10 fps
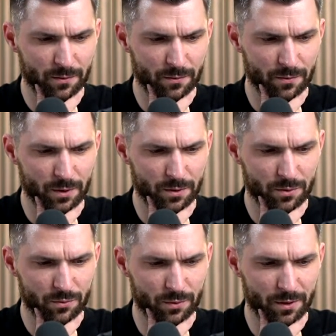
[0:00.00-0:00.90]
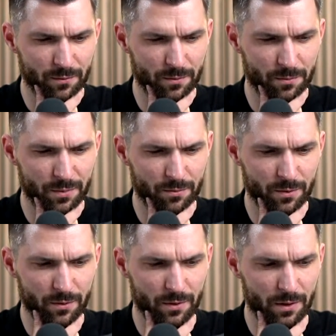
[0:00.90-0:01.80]
First wave of
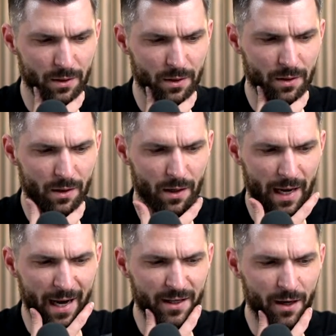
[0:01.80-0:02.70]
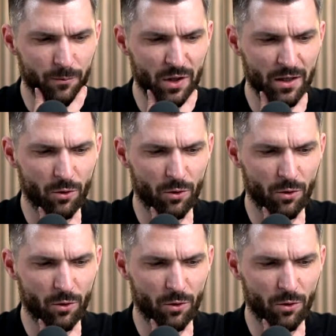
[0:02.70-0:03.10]
people. Any update